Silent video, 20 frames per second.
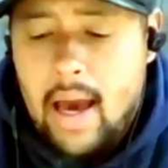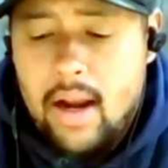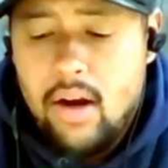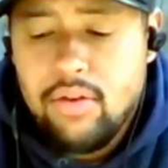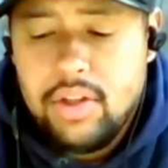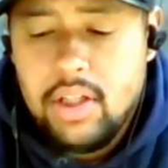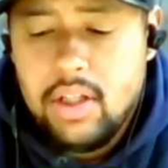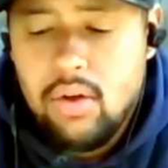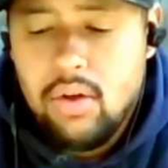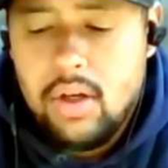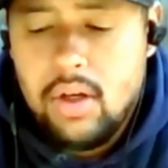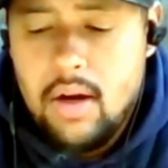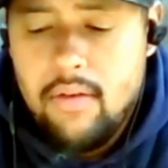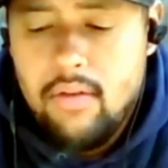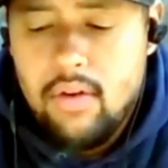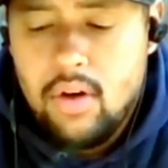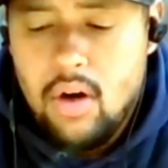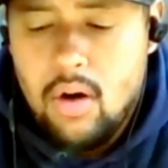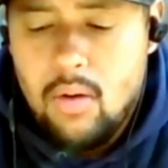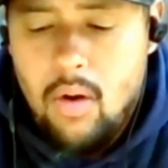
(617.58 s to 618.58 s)
I don't think you can
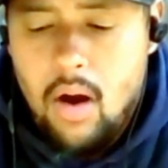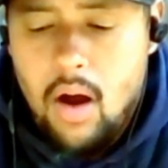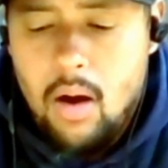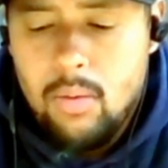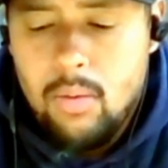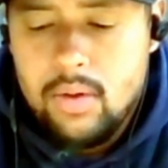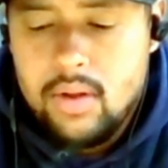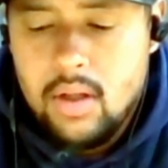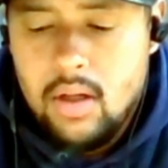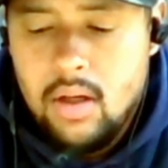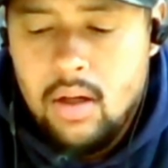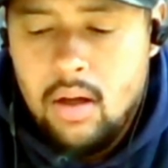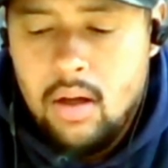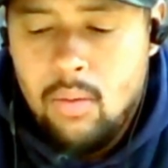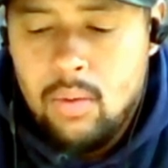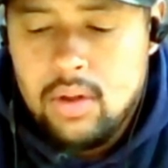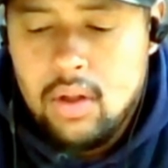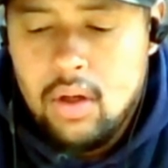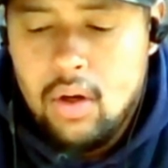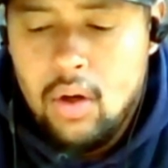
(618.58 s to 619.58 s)
ever go wrong with the
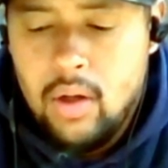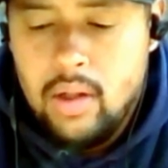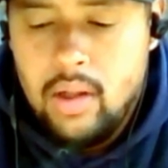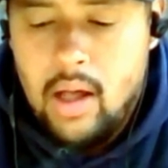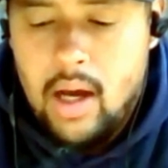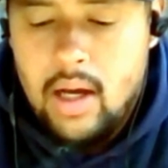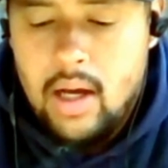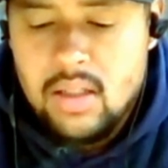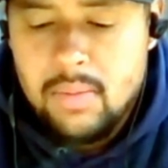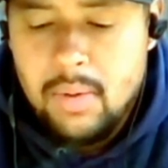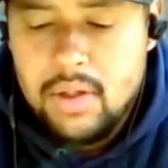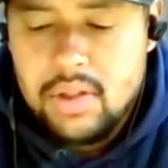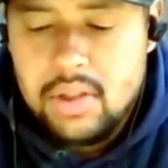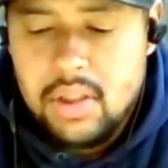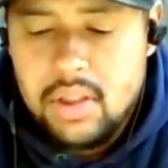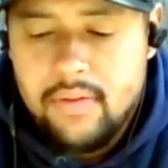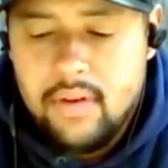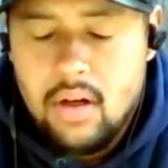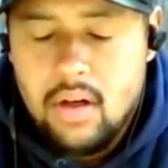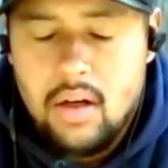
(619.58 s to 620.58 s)
O line, especially
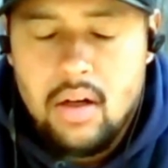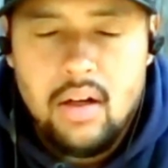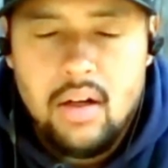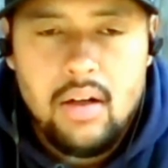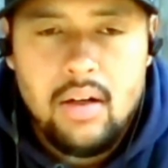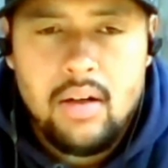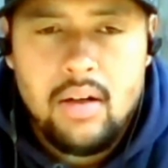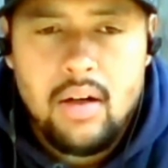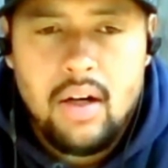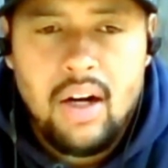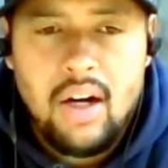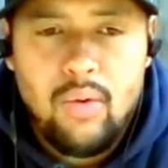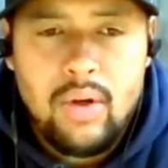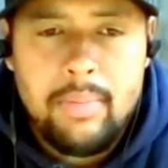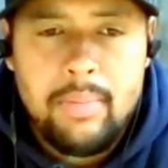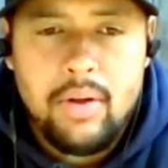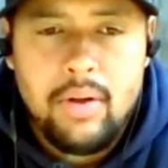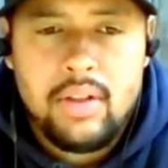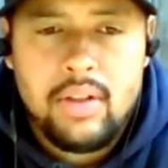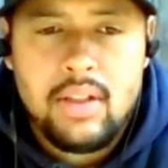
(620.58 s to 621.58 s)
if you're a
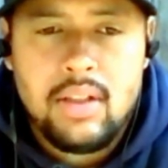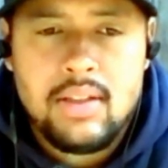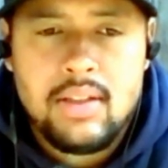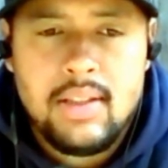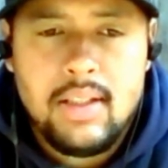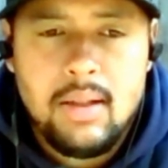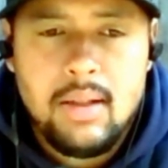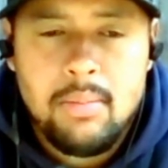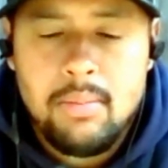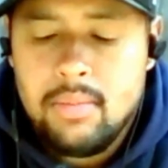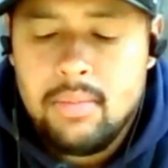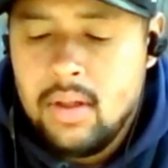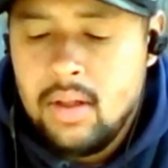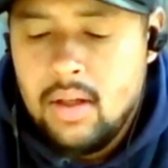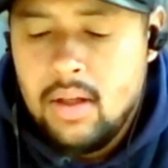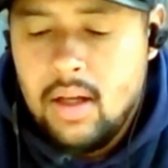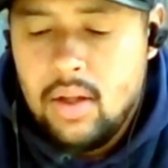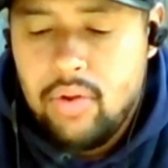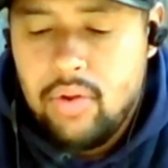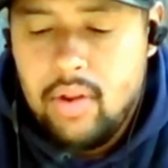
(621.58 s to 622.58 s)
rebuilding team.
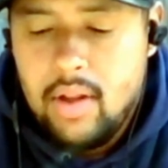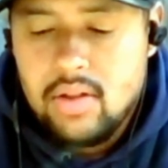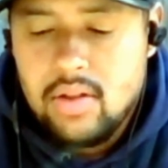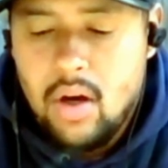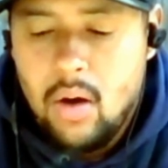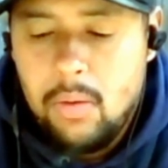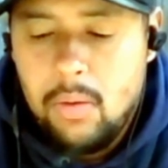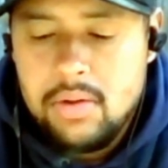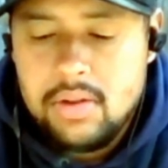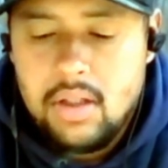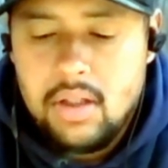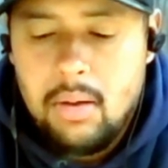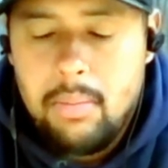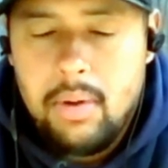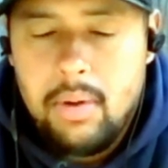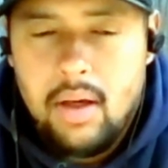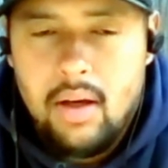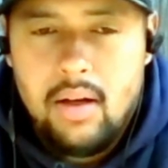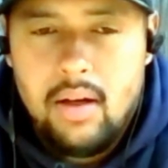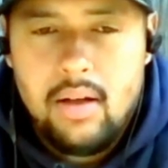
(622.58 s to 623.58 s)
I think that's always going to
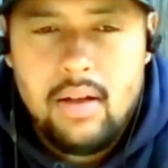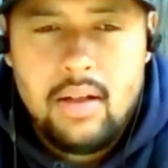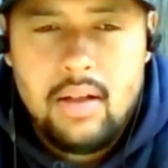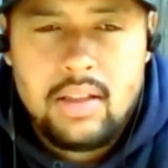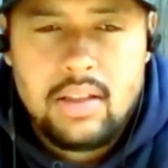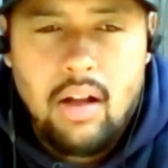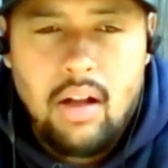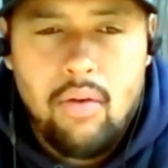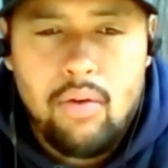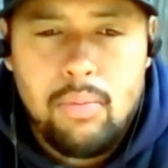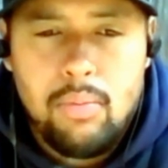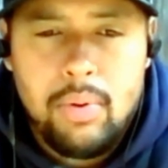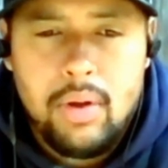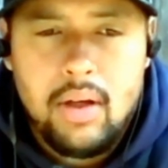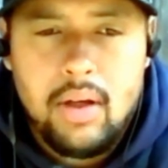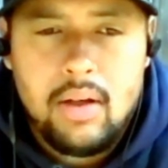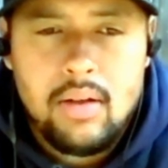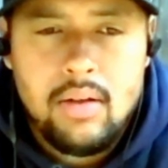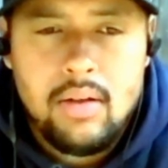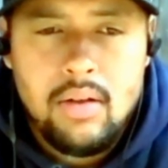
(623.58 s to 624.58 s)
be a solid
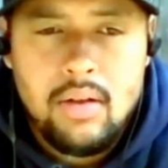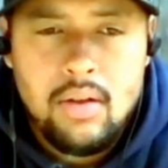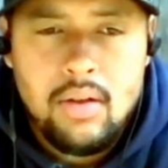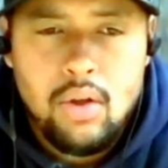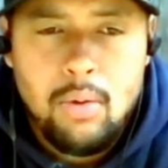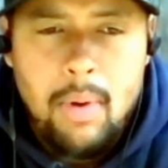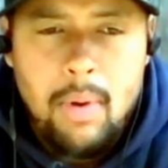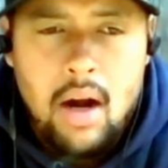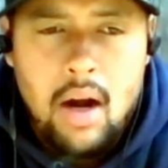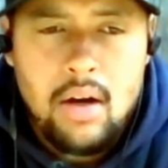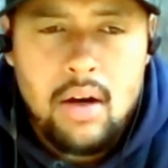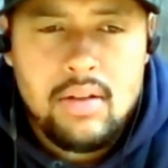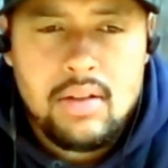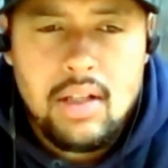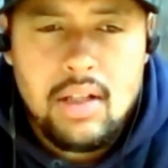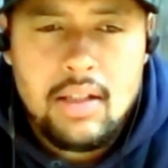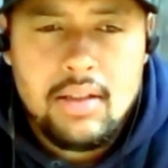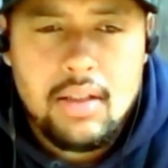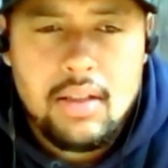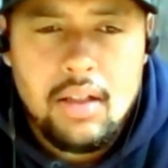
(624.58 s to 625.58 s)
pick, no matter how you
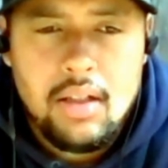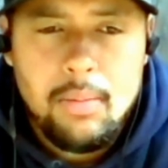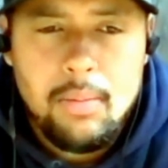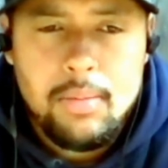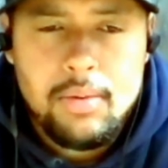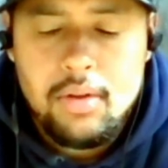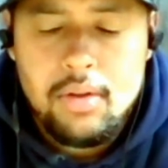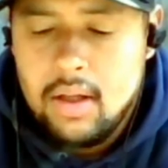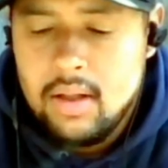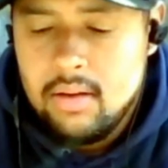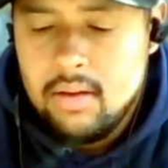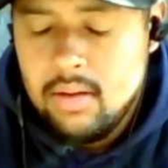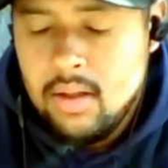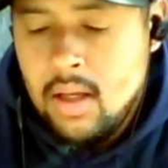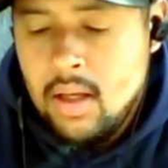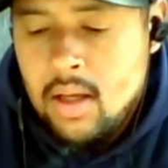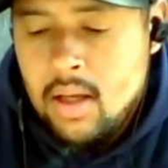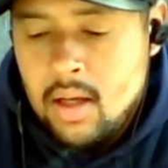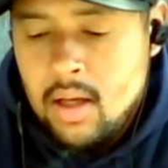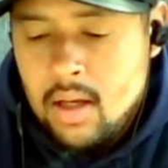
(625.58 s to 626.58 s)
slice it up. So I
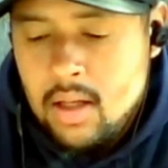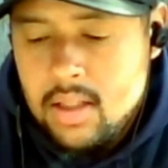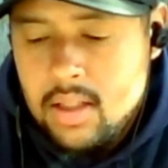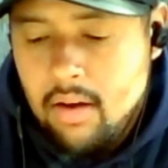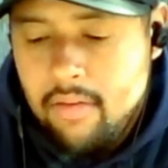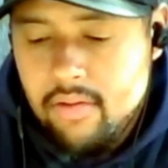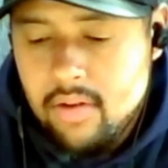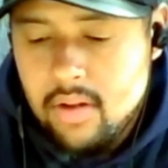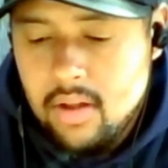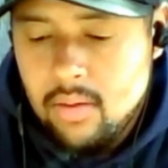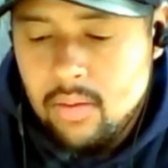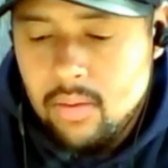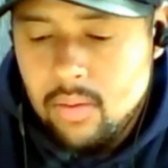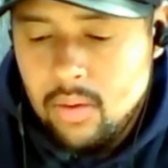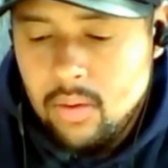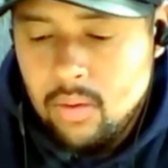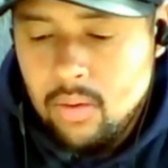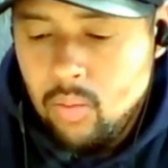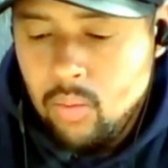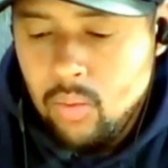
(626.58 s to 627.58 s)
definitely
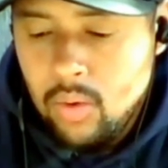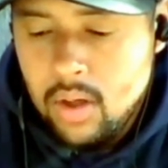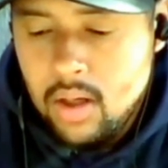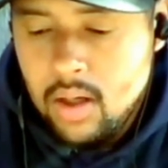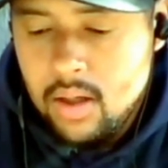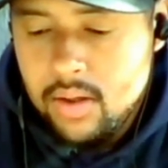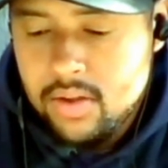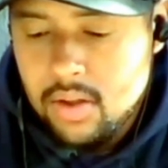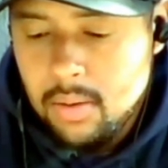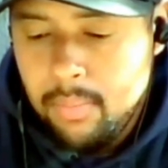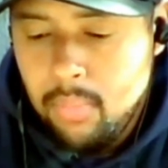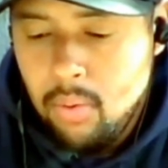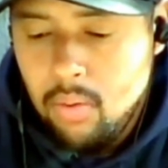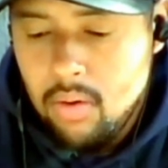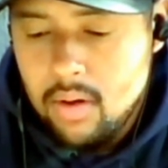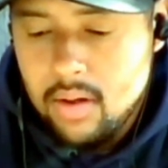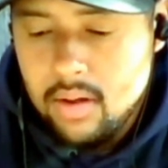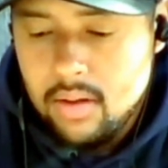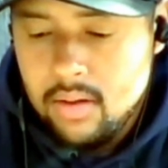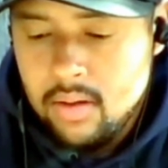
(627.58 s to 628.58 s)
would
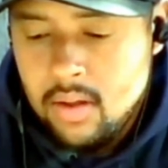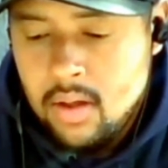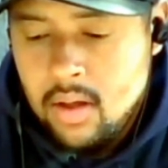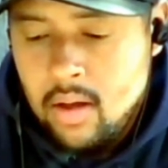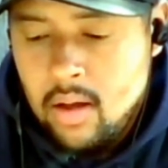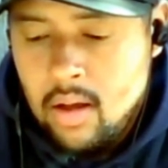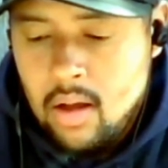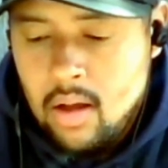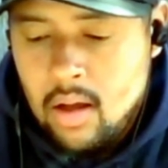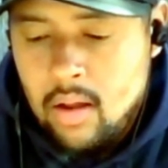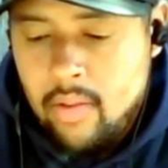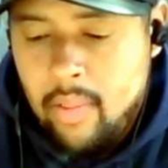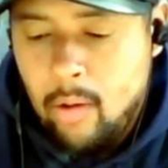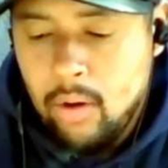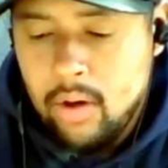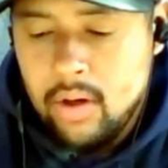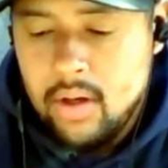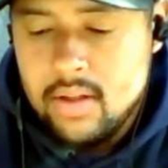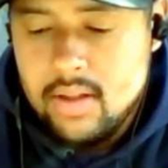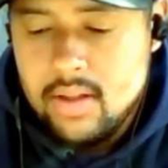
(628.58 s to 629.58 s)
support the
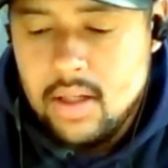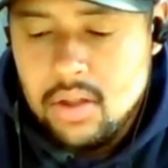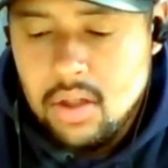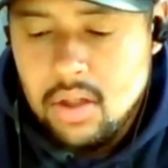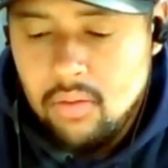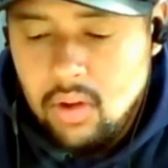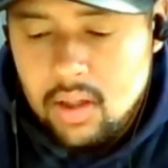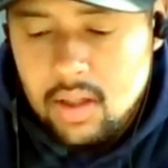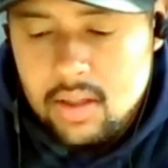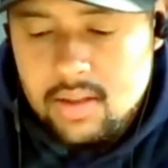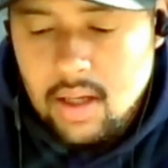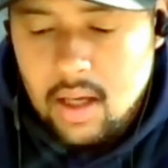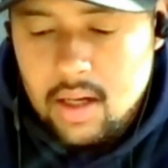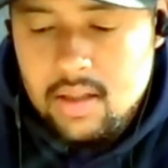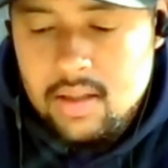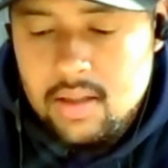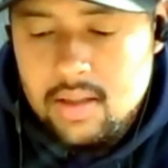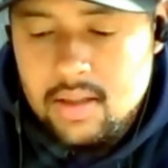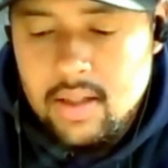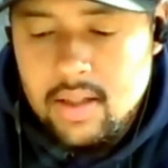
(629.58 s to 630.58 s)
organization if they
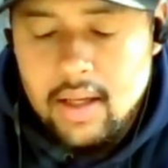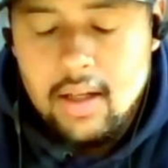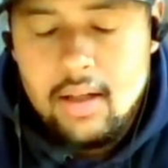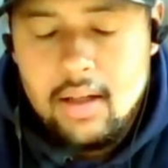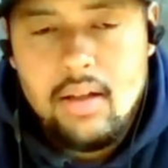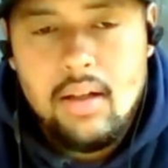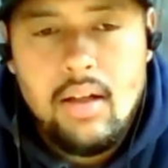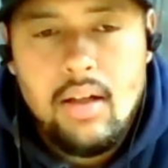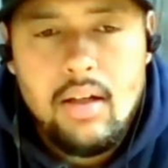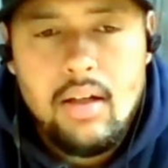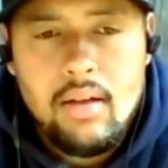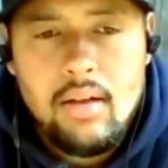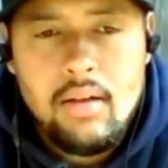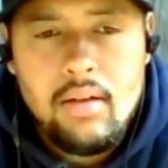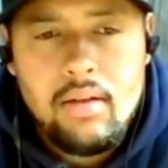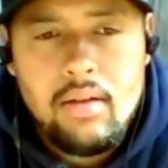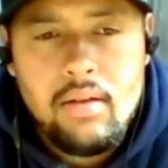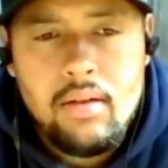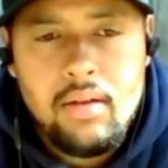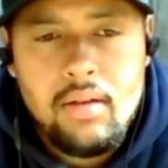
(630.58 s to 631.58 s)
decided to take
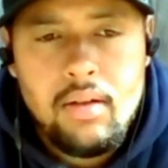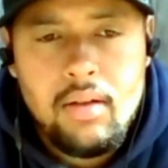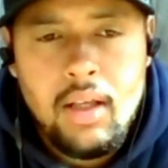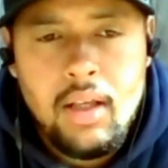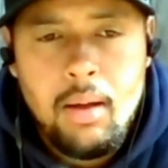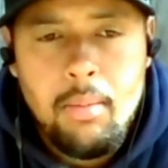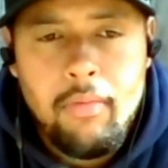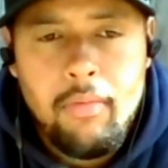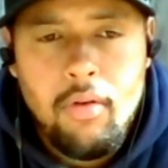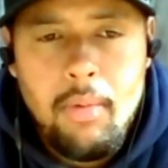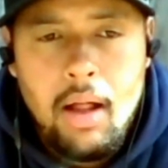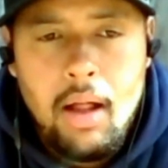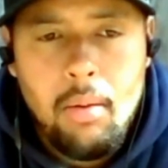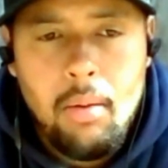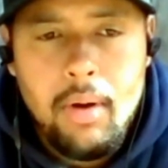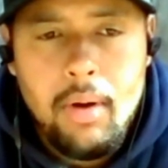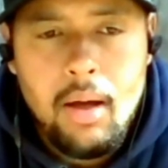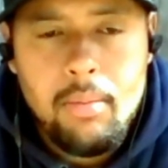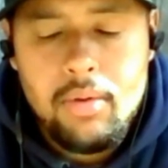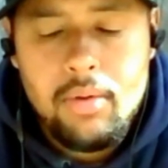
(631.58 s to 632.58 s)
him from
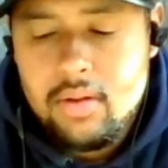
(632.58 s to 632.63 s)
Alabama.